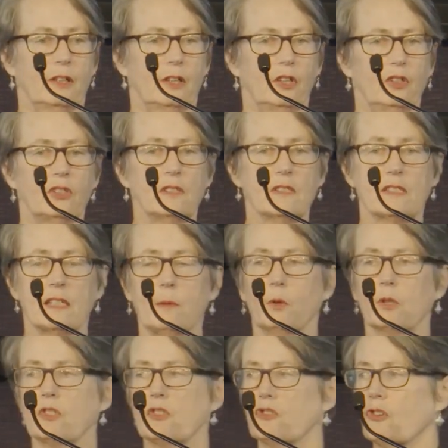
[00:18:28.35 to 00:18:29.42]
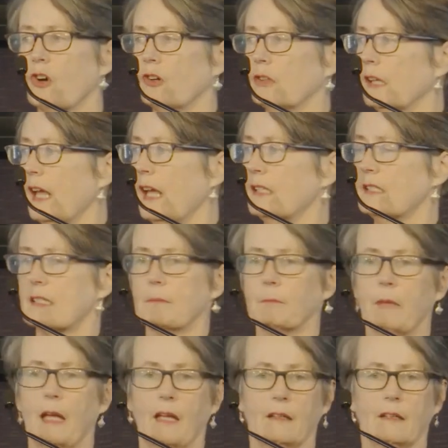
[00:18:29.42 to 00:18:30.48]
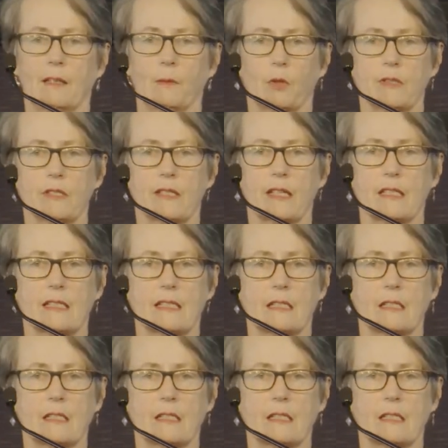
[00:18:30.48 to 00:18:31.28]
And you can see what a strong and handsome man he was. That's